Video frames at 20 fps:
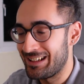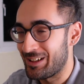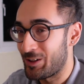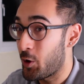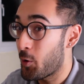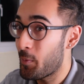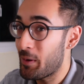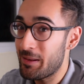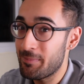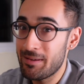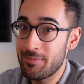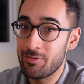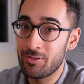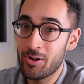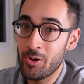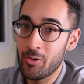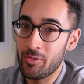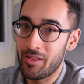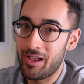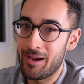not many people
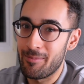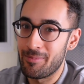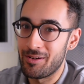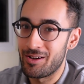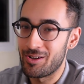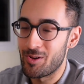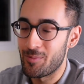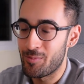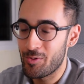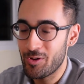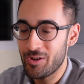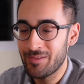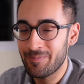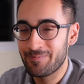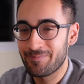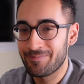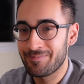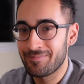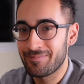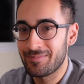know that, but your boy,
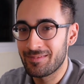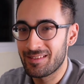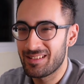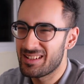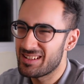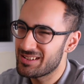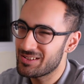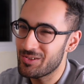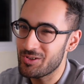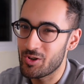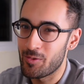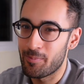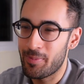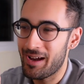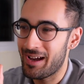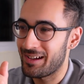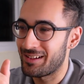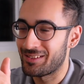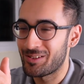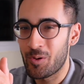he's got your
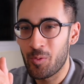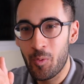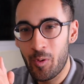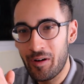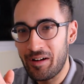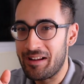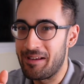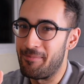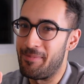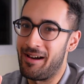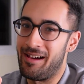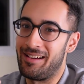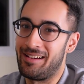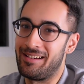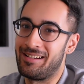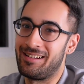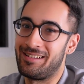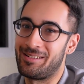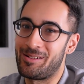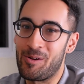back. Don't worry about it.
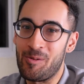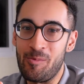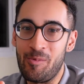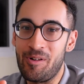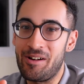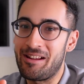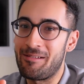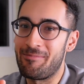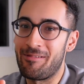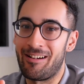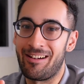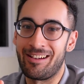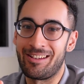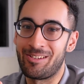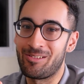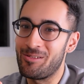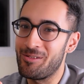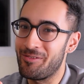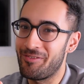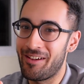Don't worry about it.
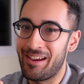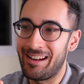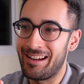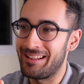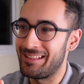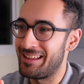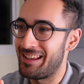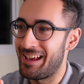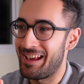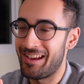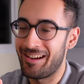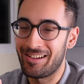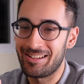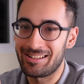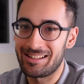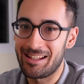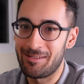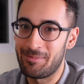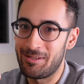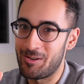You're not failing the
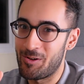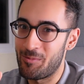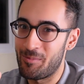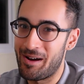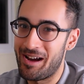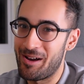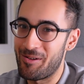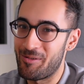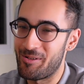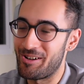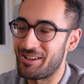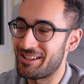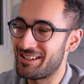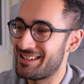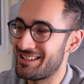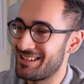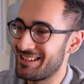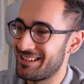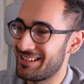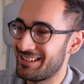ARCP on my
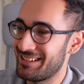watch.